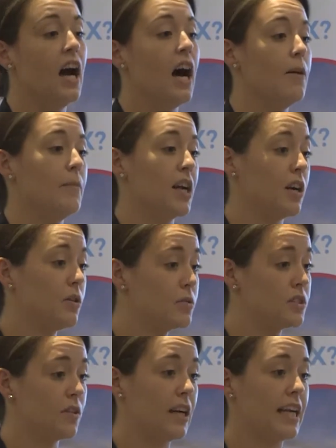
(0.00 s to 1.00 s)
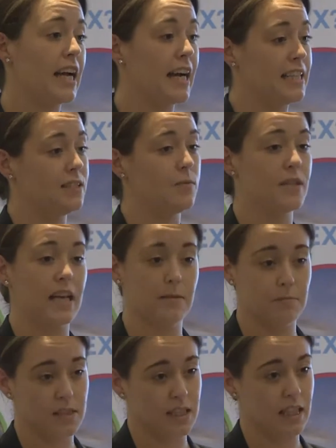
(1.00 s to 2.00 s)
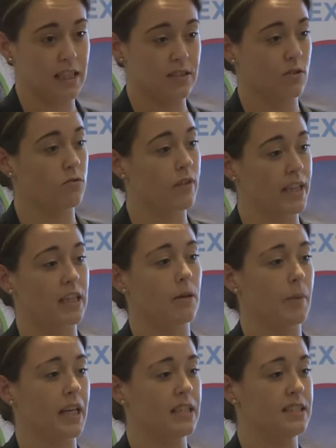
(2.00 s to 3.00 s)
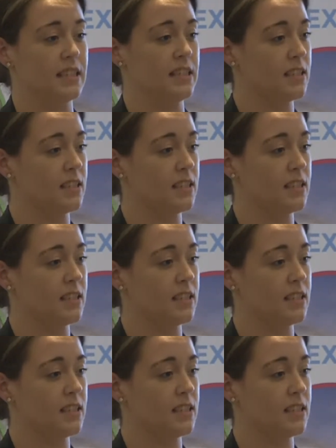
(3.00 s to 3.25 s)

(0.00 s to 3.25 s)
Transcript: and I also liaise with MDs on a regular basis.